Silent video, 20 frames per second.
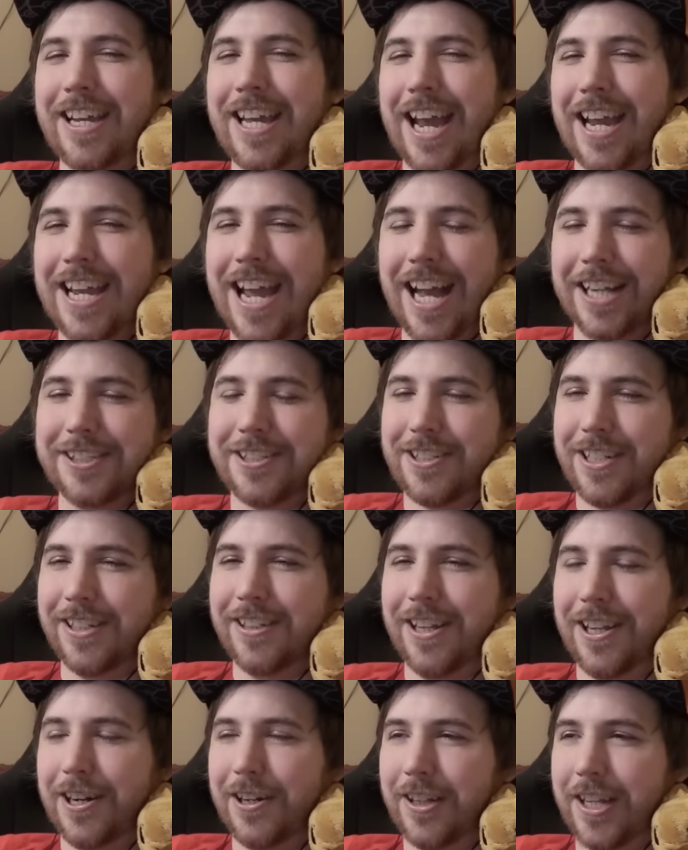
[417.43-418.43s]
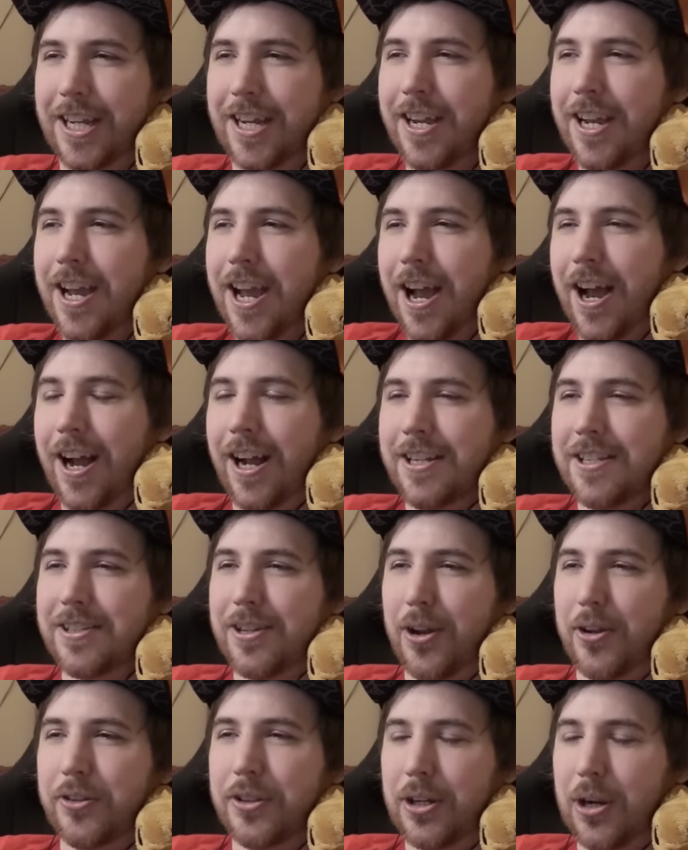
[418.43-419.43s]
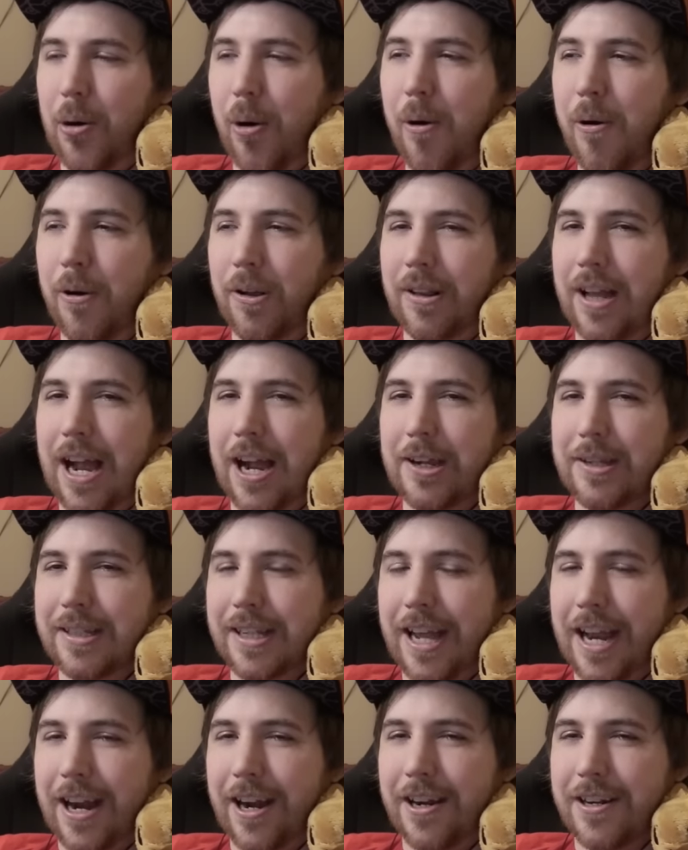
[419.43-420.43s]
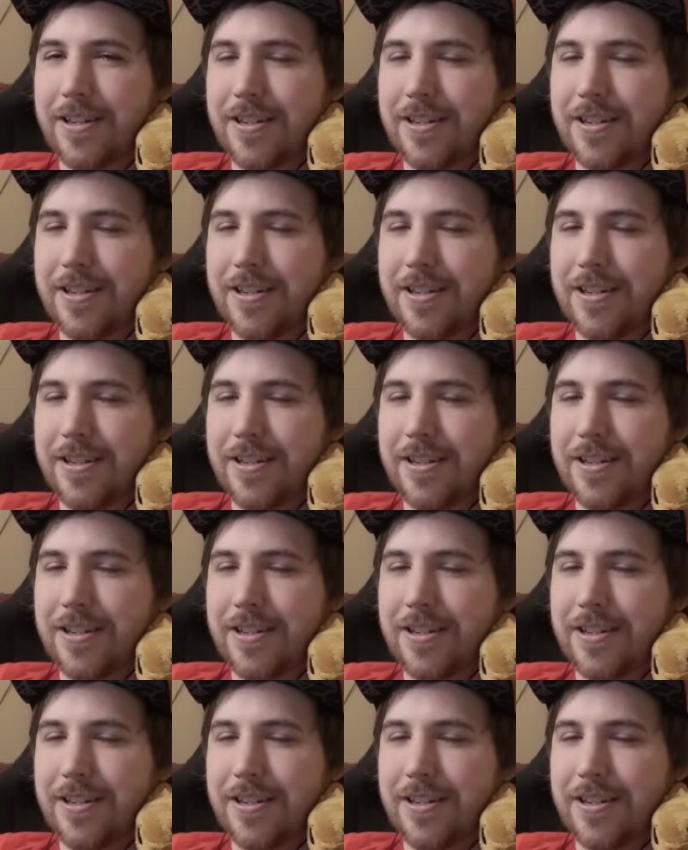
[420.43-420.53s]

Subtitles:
Okay, yeah, she literally hunts all the coral out there,